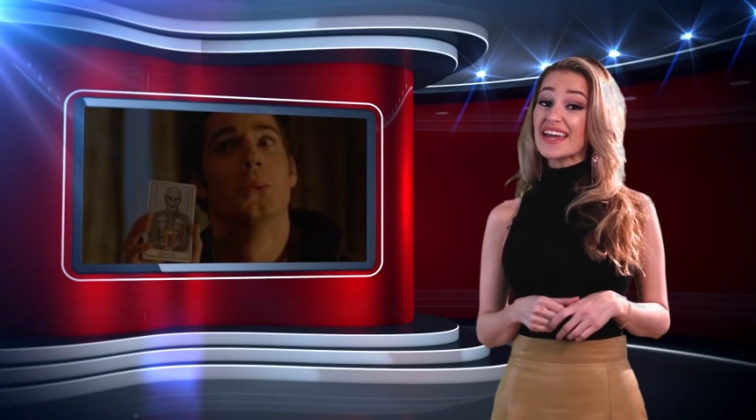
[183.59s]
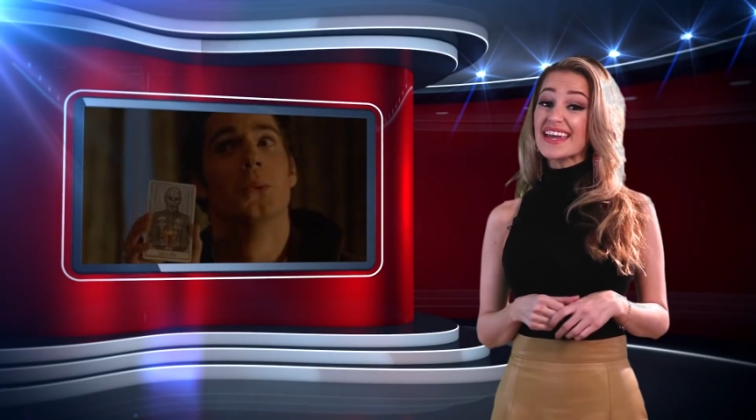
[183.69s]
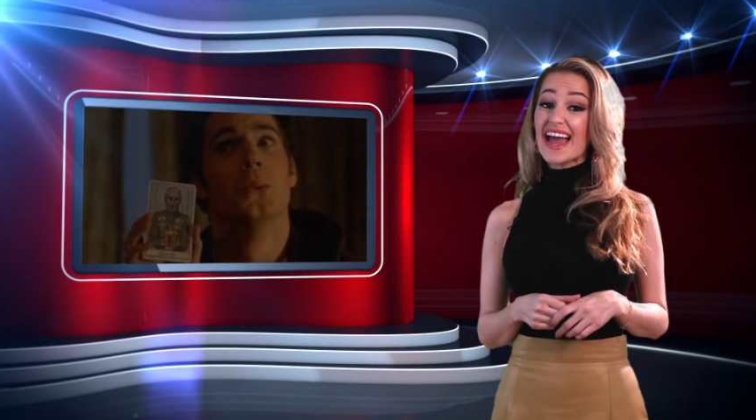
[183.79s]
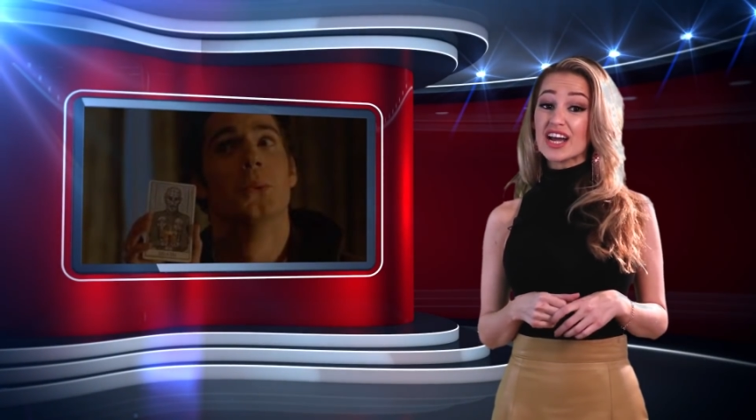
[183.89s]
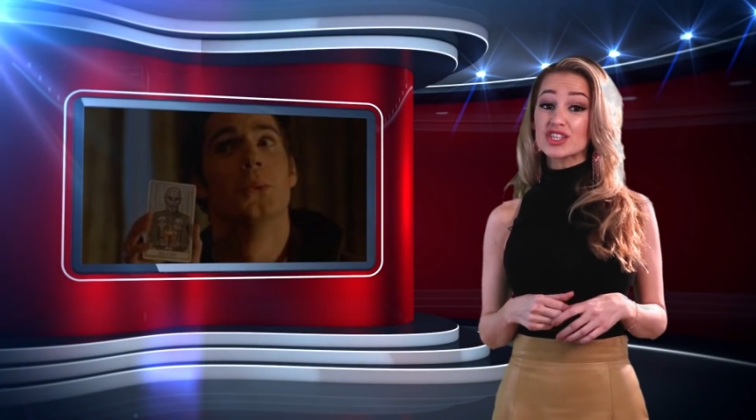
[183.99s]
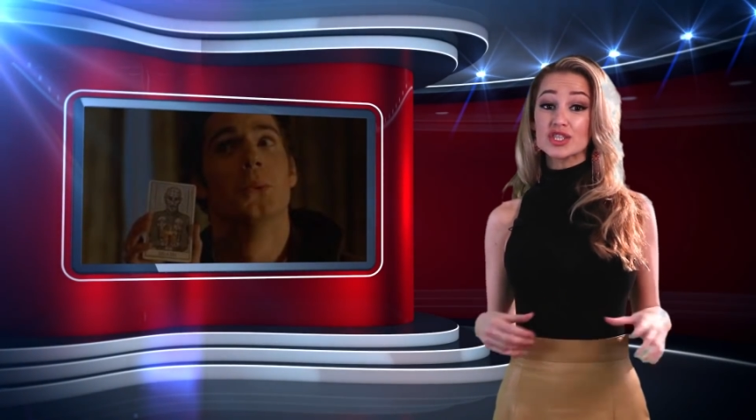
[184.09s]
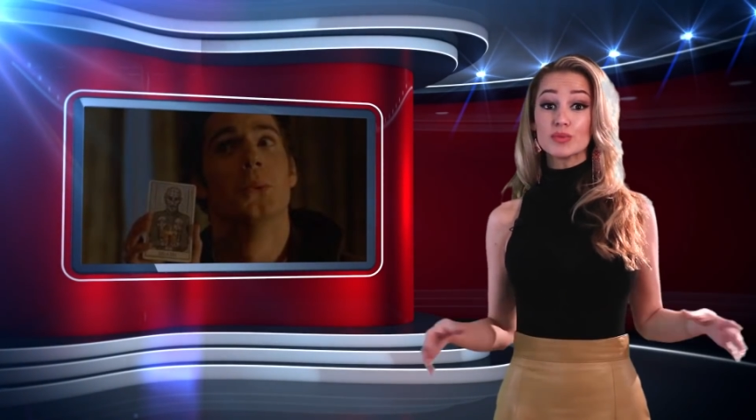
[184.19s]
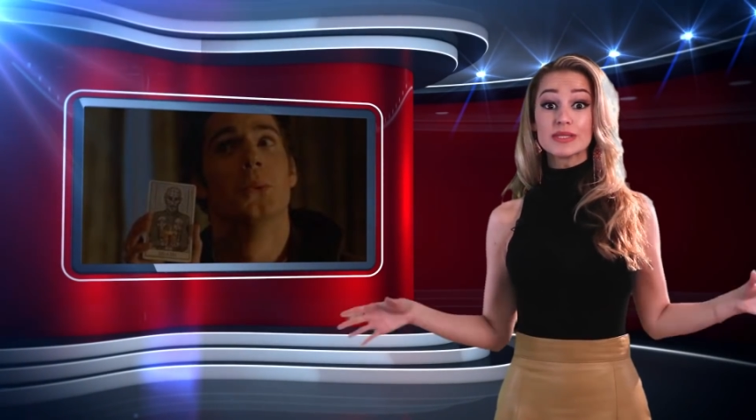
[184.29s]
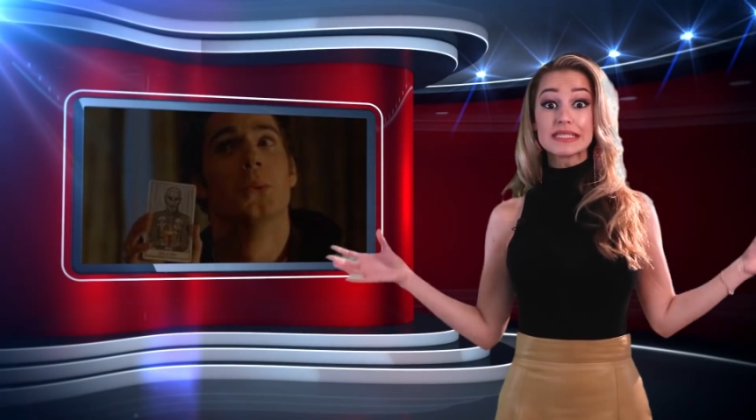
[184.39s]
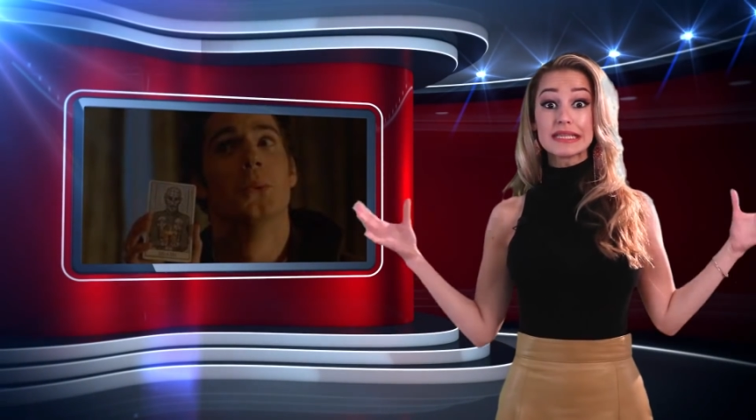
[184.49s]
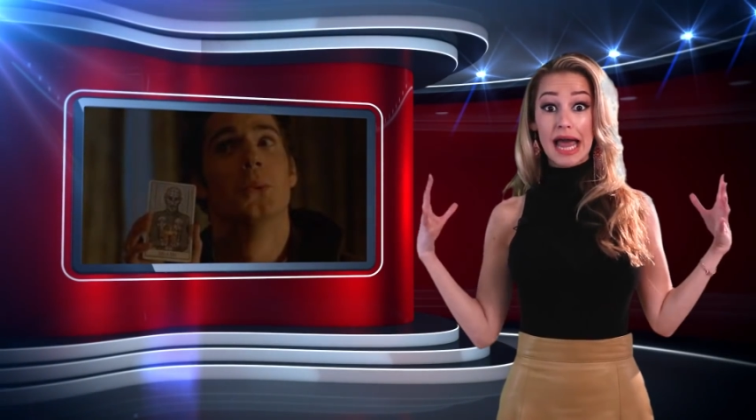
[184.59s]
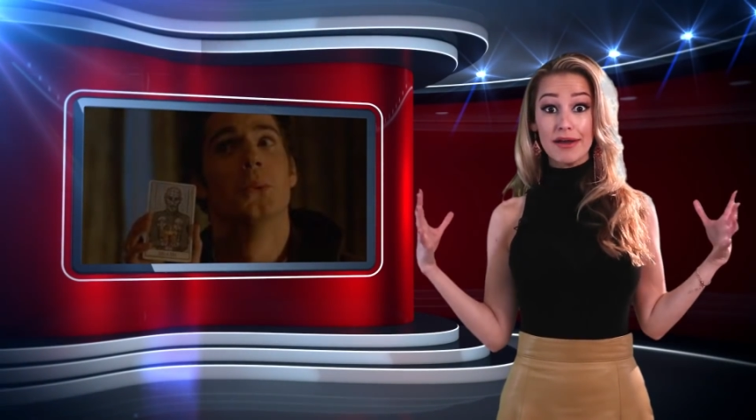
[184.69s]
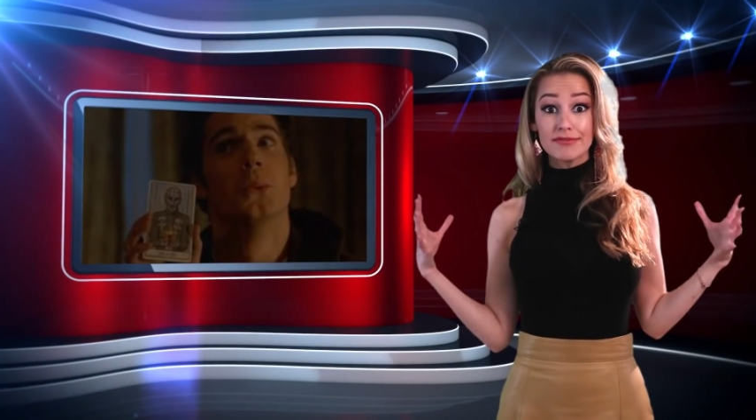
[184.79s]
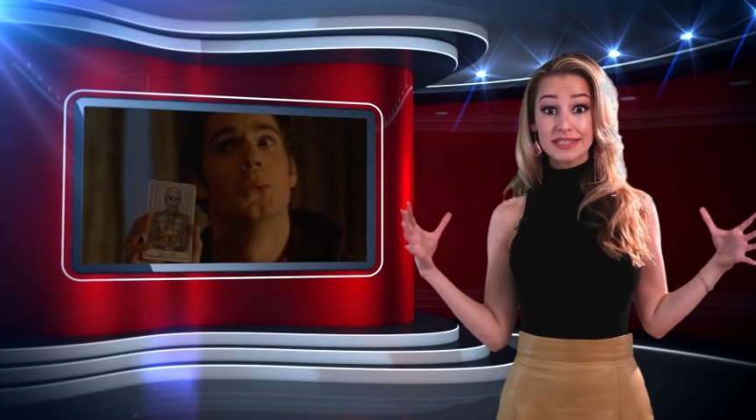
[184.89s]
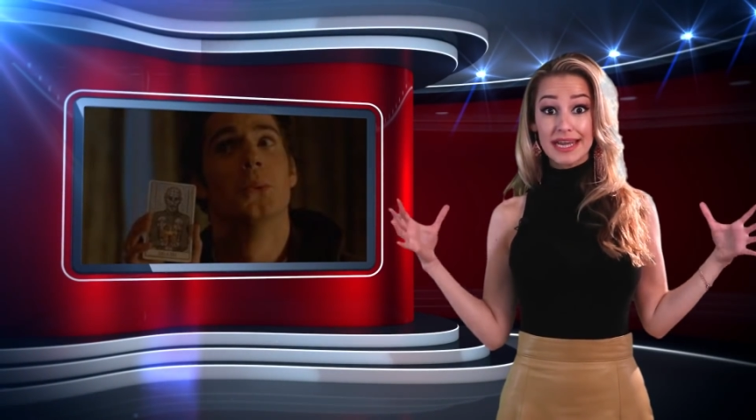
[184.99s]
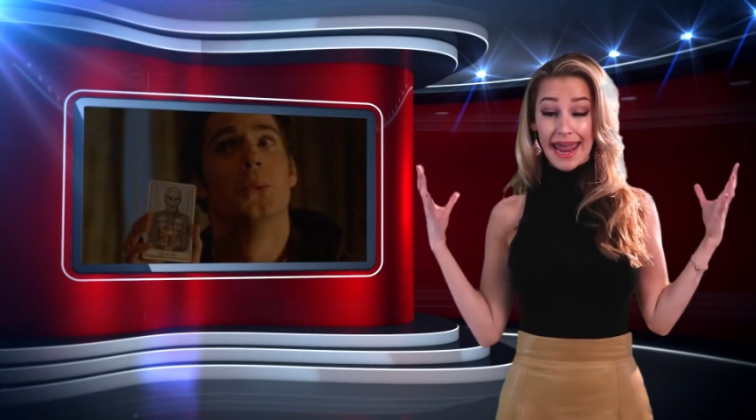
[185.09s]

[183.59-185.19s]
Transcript: that he actually was left